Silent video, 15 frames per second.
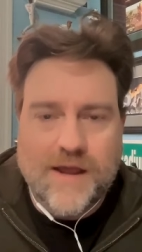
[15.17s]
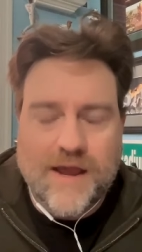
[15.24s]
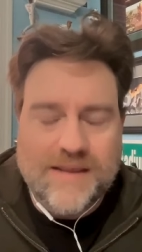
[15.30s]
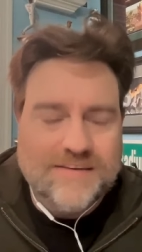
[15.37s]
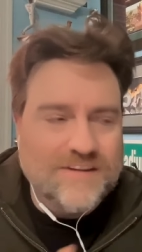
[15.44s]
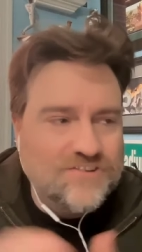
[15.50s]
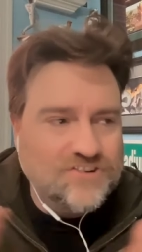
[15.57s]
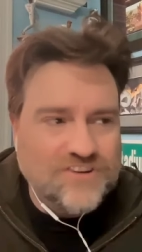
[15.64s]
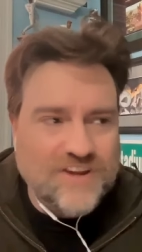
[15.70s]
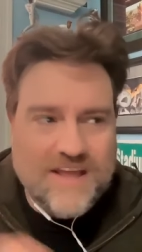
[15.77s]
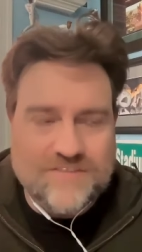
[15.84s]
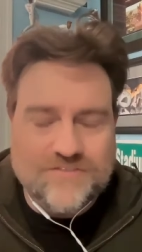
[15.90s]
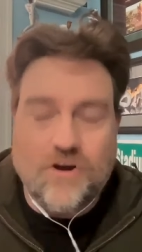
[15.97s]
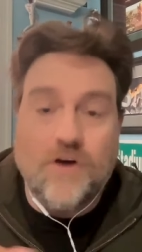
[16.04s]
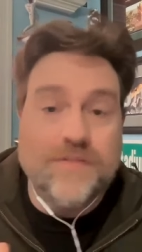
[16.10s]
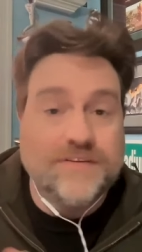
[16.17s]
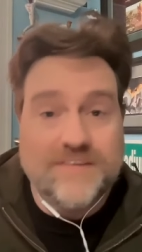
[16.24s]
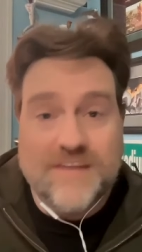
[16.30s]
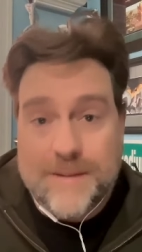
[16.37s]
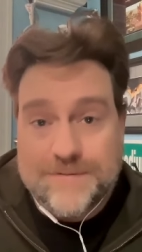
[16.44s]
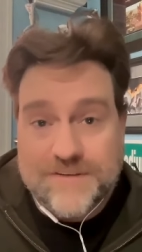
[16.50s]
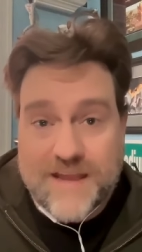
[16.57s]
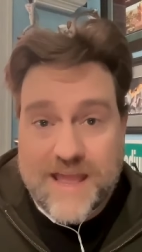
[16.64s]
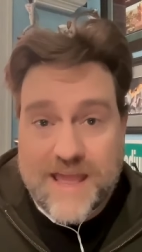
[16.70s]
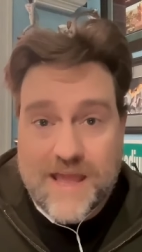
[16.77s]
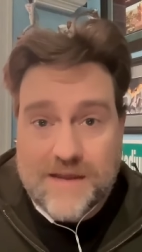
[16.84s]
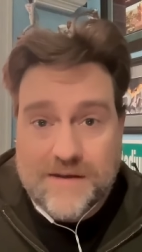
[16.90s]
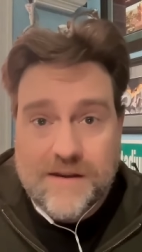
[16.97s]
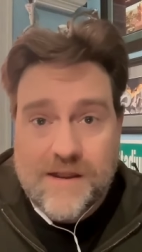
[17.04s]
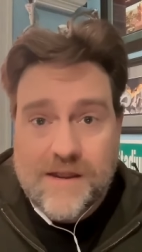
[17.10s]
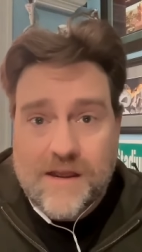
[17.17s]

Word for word: I digitized all the tapes I had